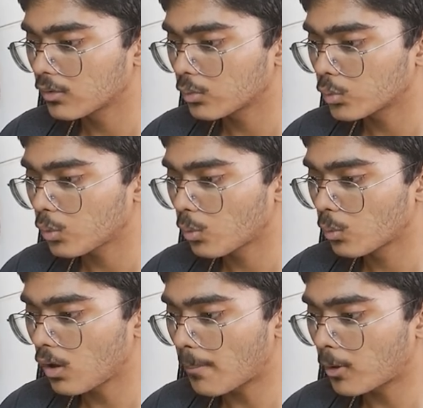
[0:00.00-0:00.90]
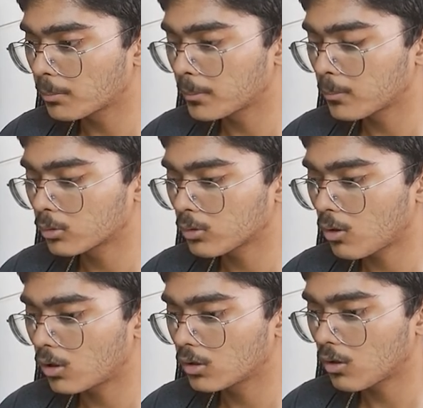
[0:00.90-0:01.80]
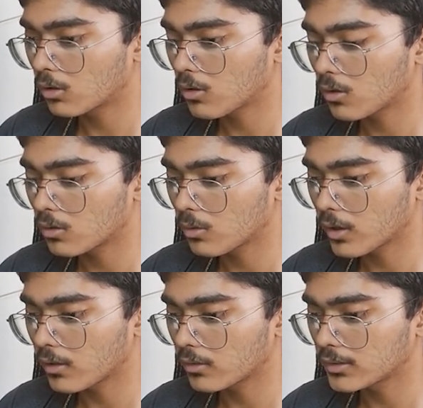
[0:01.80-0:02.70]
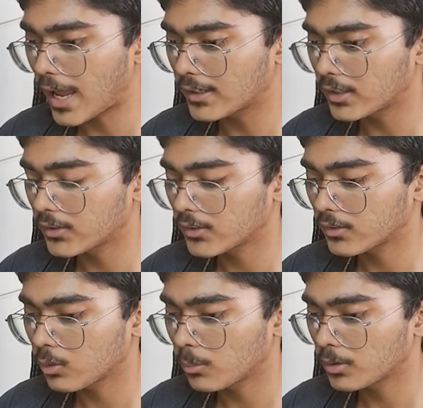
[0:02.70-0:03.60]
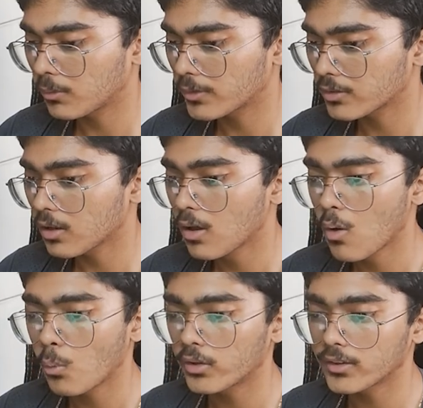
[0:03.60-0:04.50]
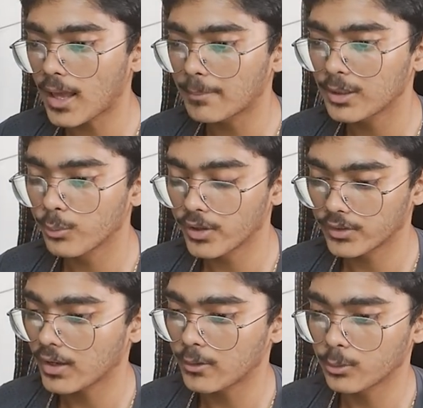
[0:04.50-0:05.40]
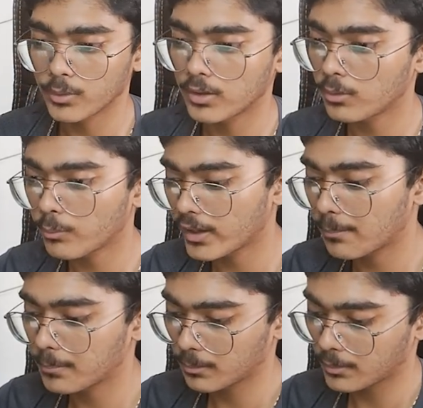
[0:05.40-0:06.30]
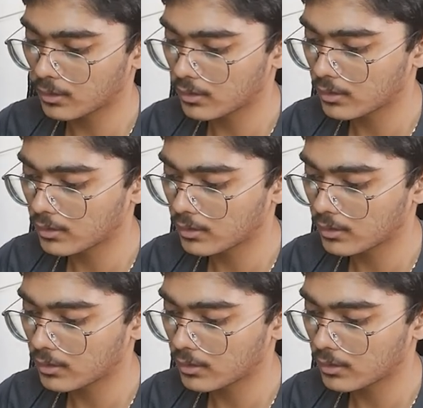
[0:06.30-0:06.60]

So appointment booked, called. Okay, Dallas home renovation. What's the time in US? I don't want to wake up people.